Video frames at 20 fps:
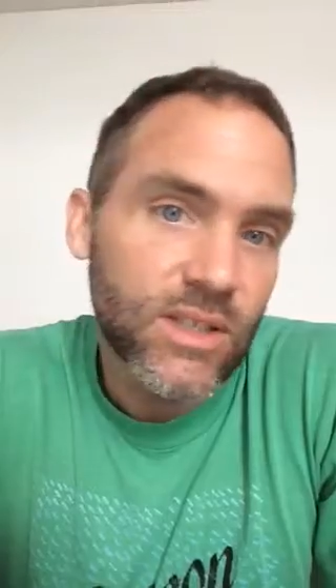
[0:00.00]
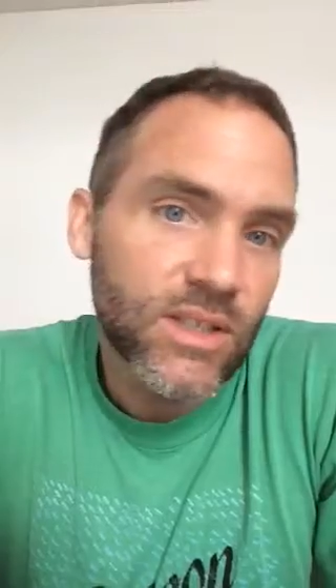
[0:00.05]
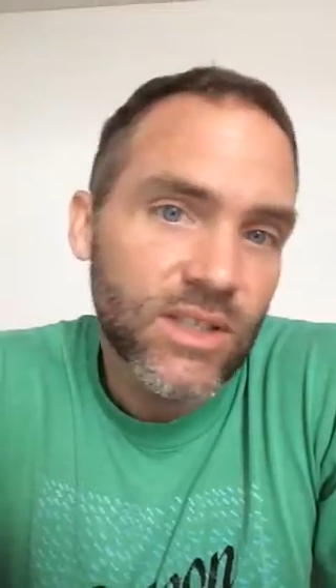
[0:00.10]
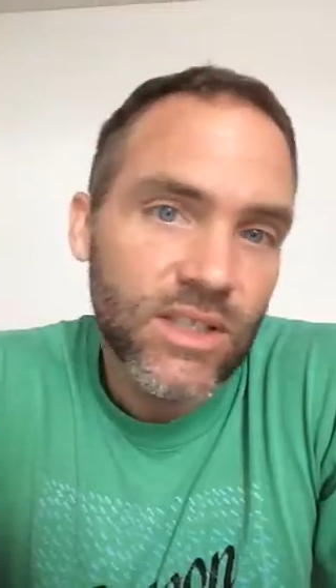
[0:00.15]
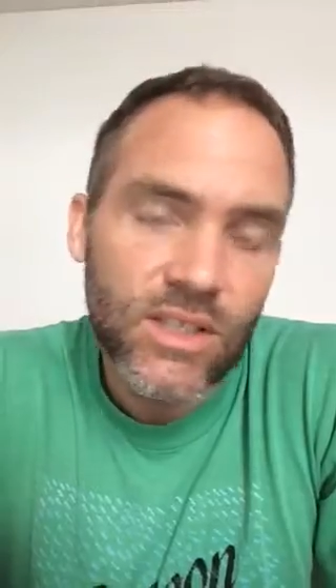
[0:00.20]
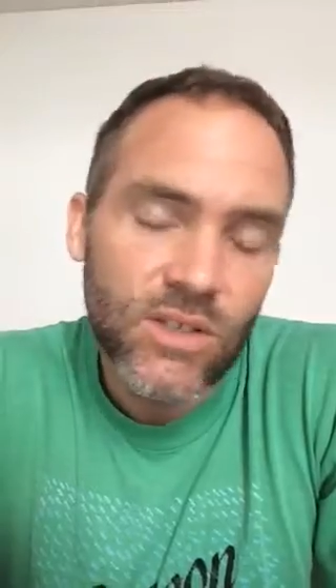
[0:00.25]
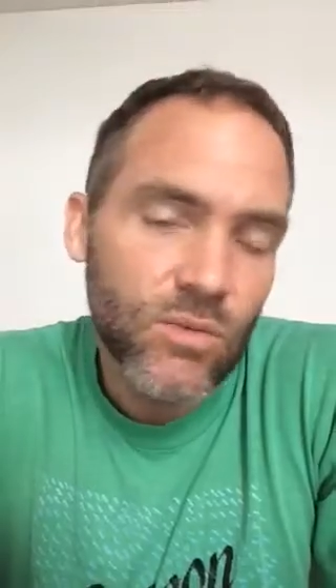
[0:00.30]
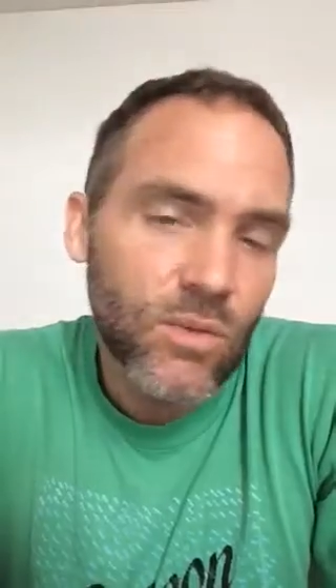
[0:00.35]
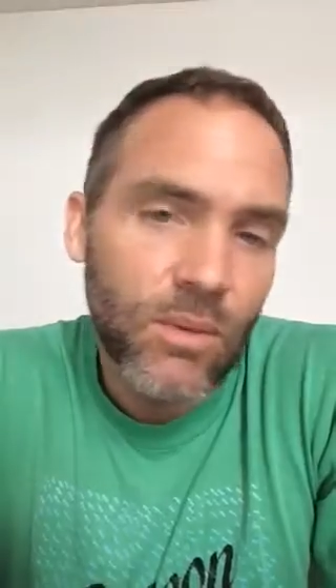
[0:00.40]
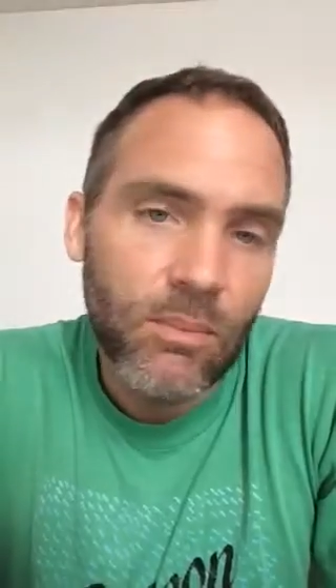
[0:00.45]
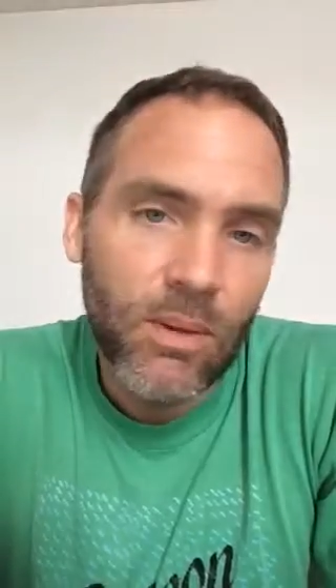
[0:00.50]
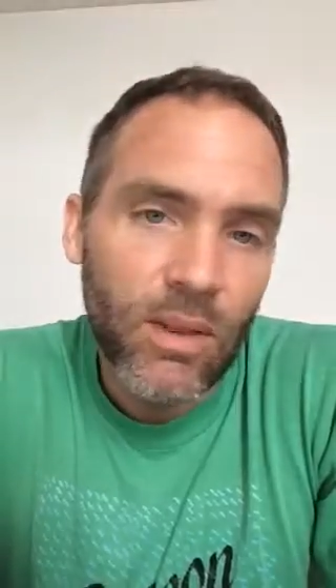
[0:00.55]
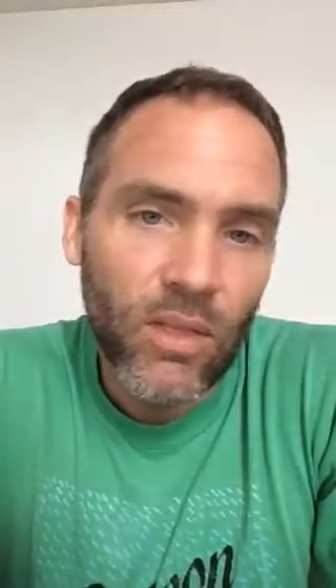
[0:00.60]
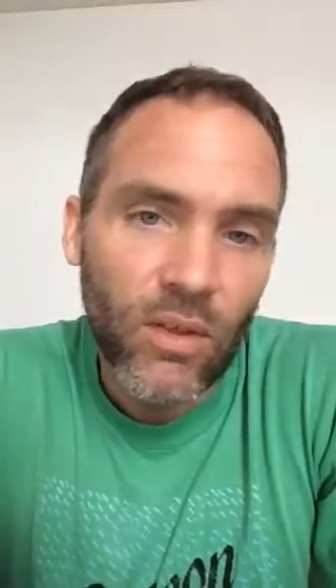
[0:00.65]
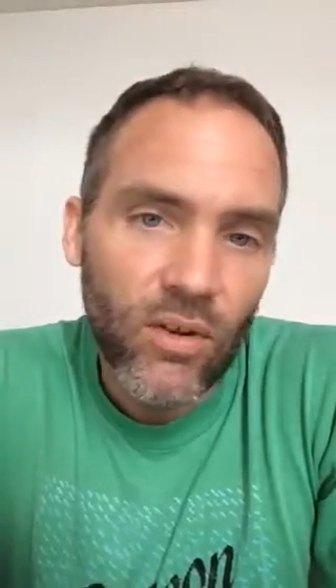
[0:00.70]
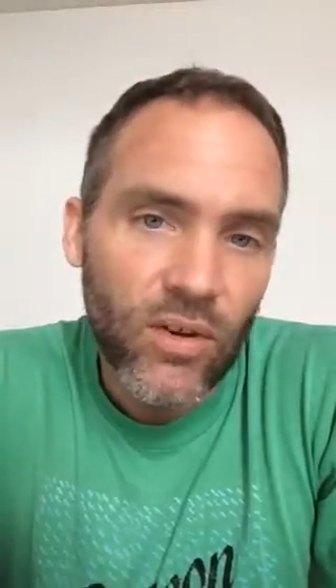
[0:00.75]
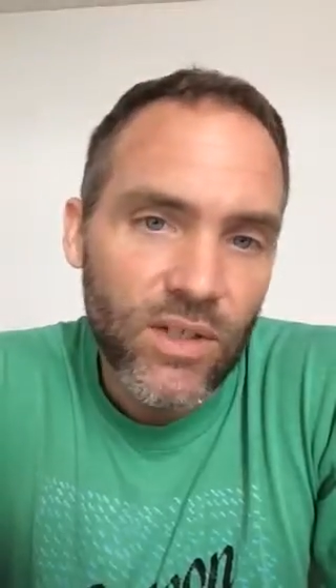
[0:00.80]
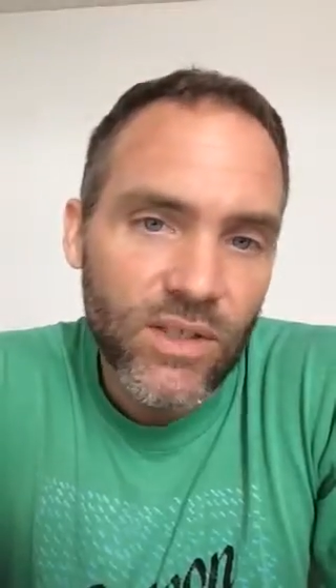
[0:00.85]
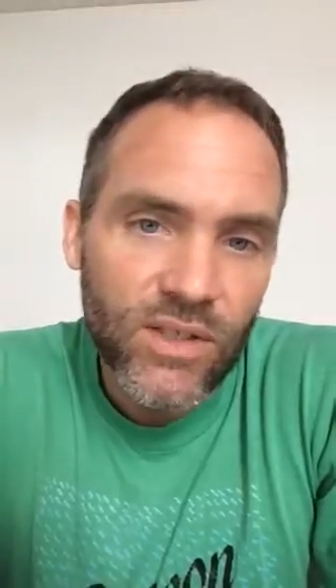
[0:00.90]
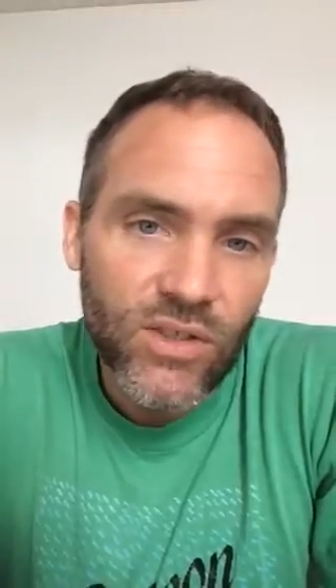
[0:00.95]
since we've been
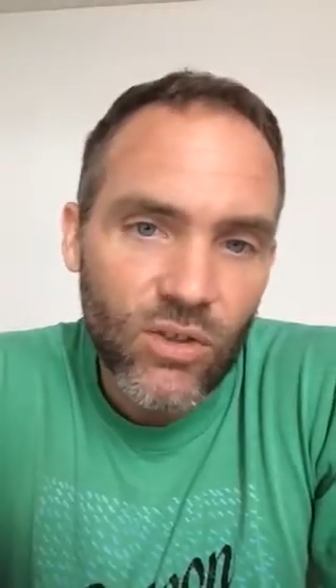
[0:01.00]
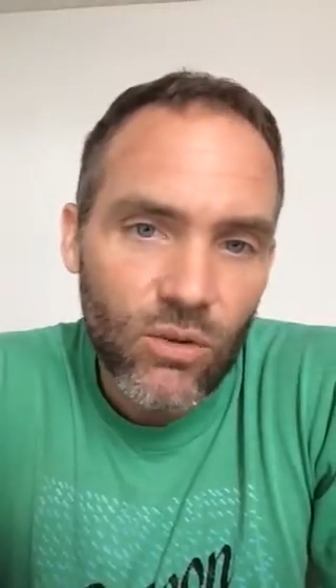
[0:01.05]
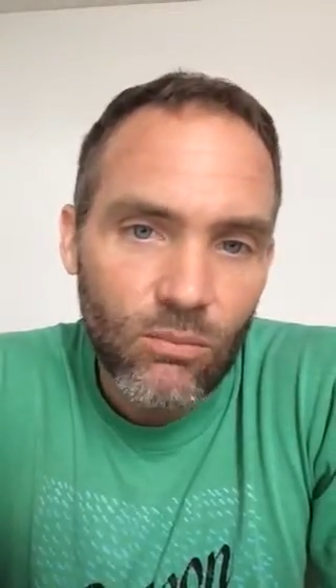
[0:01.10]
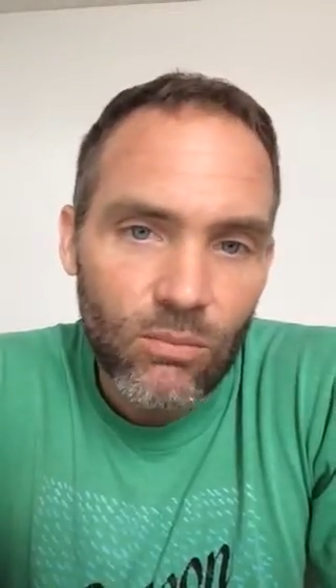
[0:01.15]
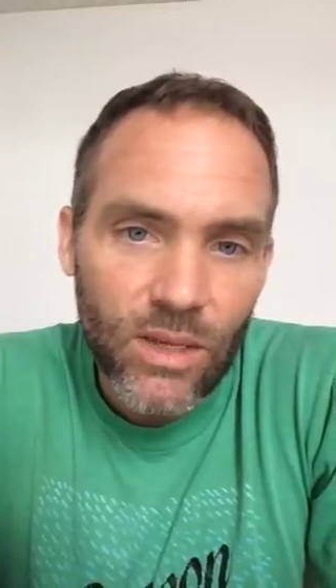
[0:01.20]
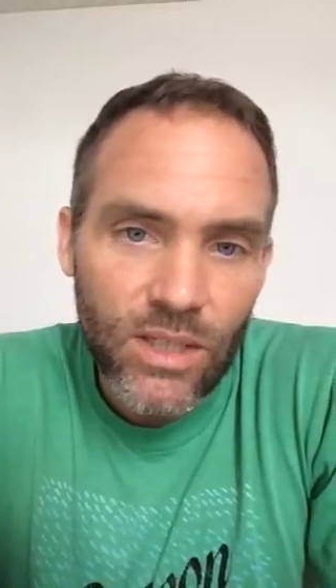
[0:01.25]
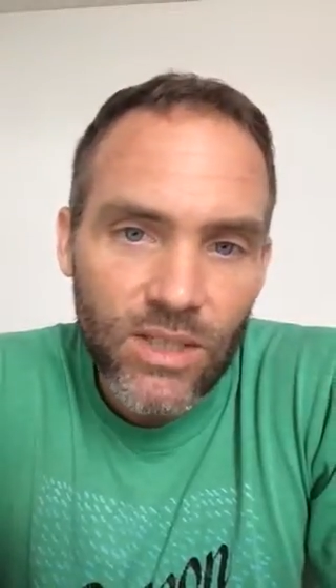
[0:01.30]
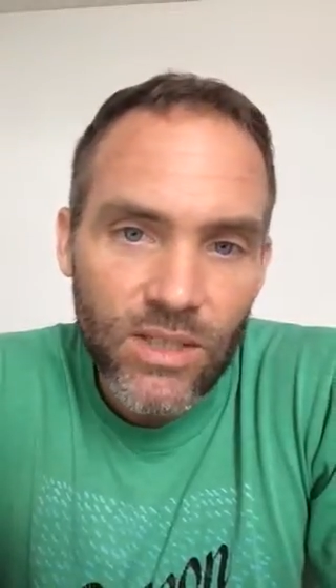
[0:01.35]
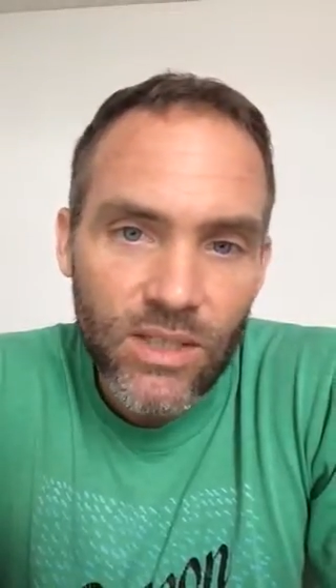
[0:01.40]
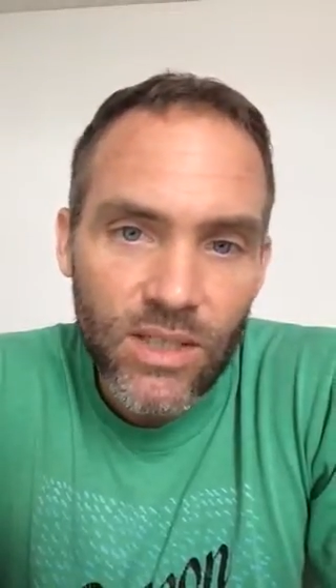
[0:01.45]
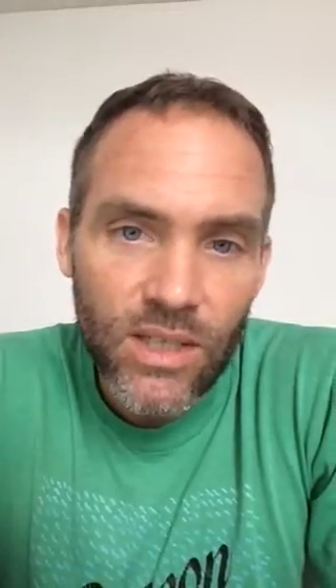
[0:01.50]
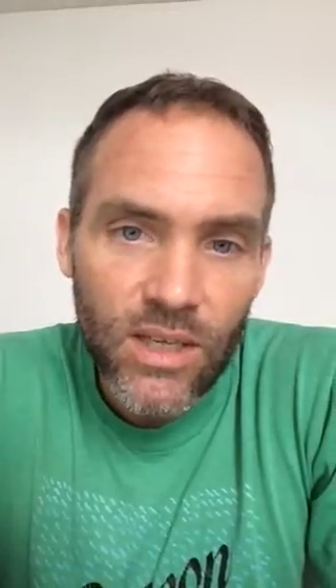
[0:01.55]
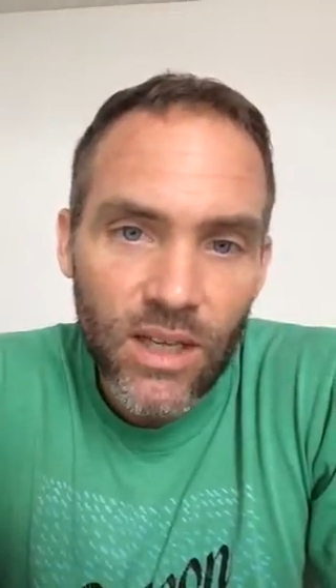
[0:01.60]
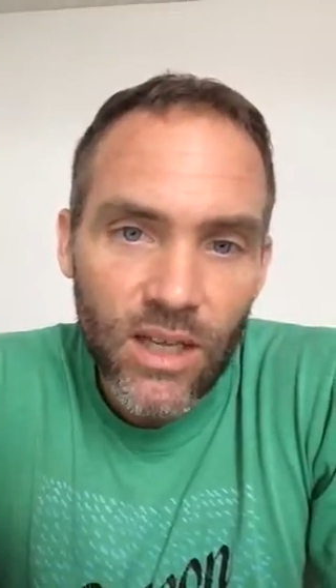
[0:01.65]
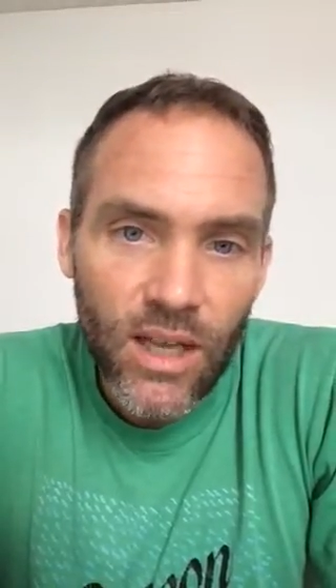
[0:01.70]
learning so much